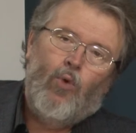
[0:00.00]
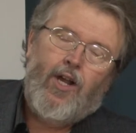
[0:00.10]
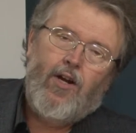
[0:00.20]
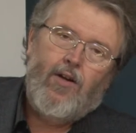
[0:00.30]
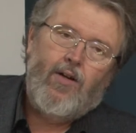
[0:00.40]

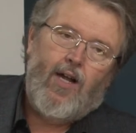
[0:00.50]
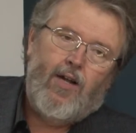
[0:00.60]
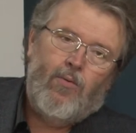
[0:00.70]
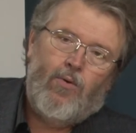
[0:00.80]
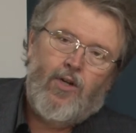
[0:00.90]
Where
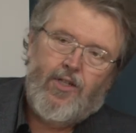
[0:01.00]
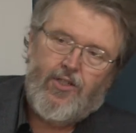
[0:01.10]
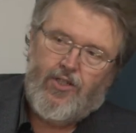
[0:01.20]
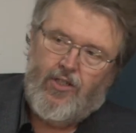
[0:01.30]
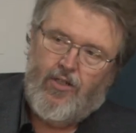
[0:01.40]
I want
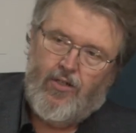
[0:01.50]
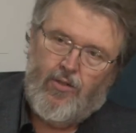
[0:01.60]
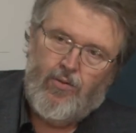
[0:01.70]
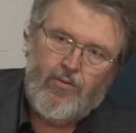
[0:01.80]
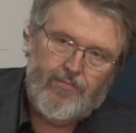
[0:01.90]
it to
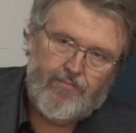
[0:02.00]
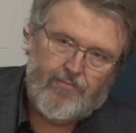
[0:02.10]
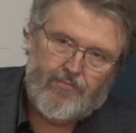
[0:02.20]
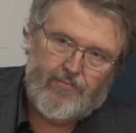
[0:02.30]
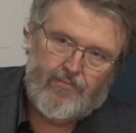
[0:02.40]
go,
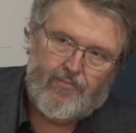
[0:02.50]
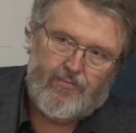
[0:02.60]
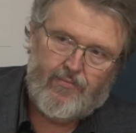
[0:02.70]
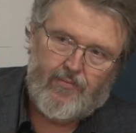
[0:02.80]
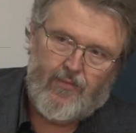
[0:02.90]

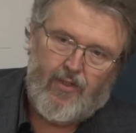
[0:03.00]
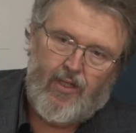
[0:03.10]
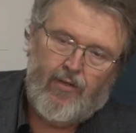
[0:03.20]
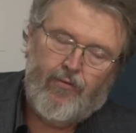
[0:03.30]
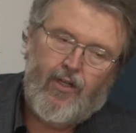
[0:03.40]

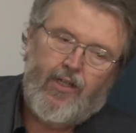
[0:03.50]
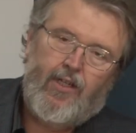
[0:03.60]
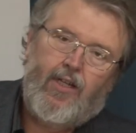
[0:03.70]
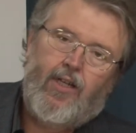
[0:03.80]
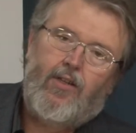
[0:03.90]
if I
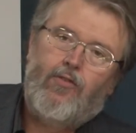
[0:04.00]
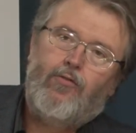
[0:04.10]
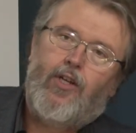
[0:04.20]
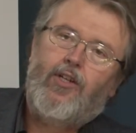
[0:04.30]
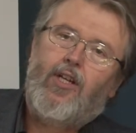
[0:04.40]
can get
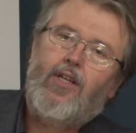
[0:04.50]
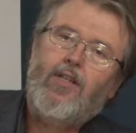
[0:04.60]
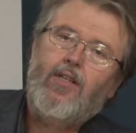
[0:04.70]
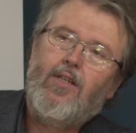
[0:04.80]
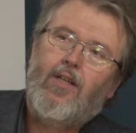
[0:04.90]

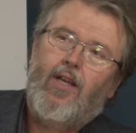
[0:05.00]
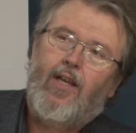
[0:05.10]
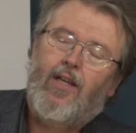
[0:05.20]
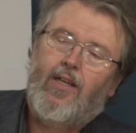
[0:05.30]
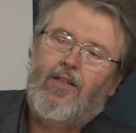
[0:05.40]
funding
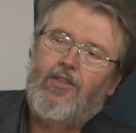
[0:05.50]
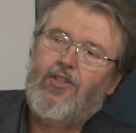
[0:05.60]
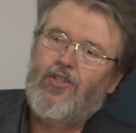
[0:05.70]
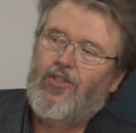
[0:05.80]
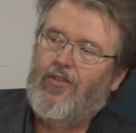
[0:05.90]

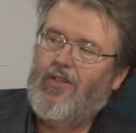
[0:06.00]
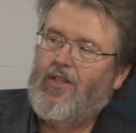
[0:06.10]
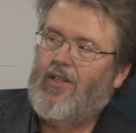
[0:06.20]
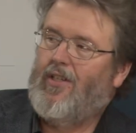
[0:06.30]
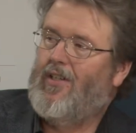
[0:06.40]
and
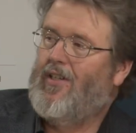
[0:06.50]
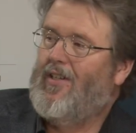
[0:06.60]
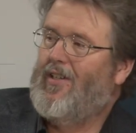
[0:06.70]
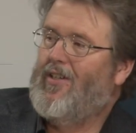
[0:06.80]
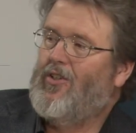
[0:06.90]
the
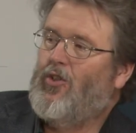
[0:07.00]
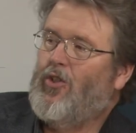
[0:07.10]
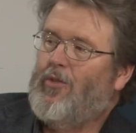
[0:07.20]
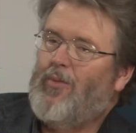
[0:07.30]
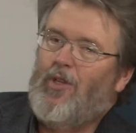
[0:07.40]

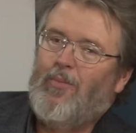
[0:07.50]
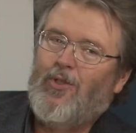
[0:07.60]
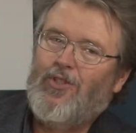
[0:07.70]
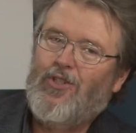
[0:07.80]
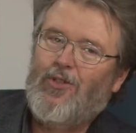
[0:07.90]
good
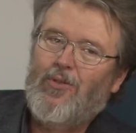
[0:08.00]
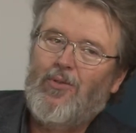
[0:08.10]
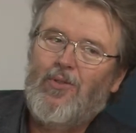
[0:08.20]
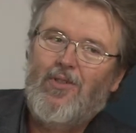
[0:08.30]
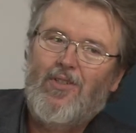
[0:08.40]
people
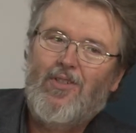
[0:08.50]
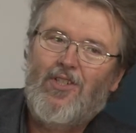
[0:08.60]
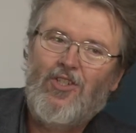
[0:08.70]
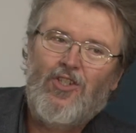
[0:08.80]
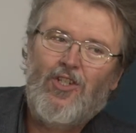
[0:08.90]
to
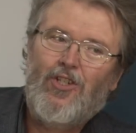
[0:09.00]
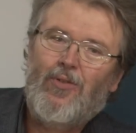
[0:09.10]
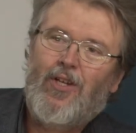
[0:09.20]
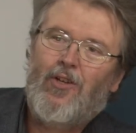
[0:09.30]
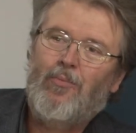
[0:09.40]

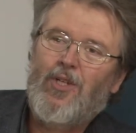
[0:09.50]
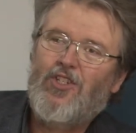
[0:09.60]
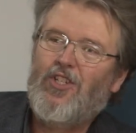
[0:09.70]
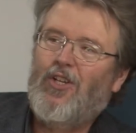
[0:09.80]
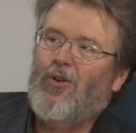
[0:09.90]
continue to help me
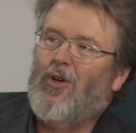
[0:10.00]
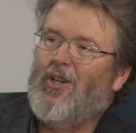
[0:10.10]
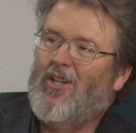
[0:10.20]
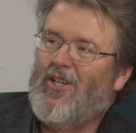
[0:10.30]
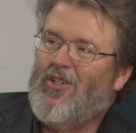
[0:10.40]
stay
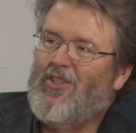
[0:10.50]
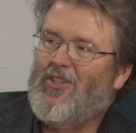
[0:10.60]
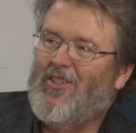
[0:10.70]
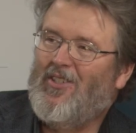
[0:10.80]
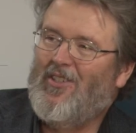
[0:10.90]

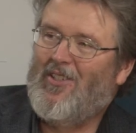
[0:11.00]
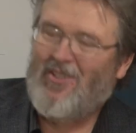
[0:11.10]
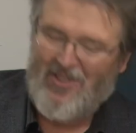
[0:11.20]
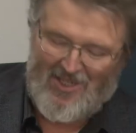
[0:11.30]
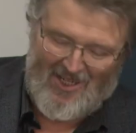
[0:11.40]
organized and
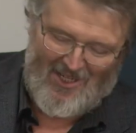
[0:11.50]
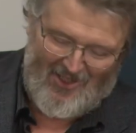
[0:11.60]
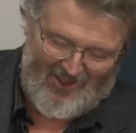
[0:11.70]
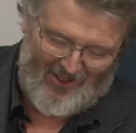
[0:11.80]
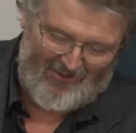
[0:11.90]
on
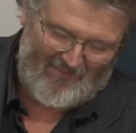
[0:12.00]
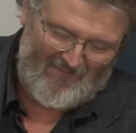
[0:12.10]
task